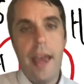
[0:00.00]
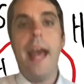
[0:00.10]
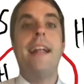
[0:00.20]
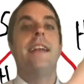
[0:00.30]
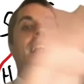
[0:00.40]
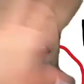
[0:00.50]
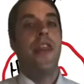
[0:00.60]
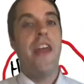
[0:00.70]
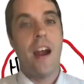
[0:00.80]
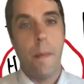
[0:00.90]
and
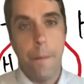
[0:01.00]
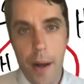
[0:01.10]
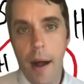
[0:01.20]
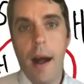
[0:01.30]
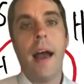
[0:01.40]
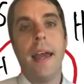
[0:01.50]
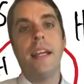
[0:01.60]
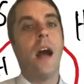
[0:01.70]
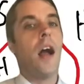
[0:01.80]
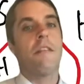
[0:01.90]
thereby
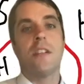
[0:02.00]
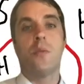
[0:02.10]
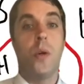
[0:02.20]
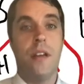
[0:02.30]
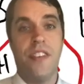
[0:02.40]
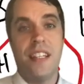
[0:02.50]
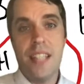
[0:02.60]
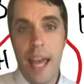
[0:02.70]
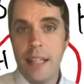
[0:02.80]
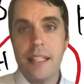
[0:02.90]
Congress would have
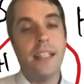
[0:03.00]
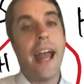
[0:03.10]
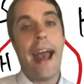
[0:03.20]
intended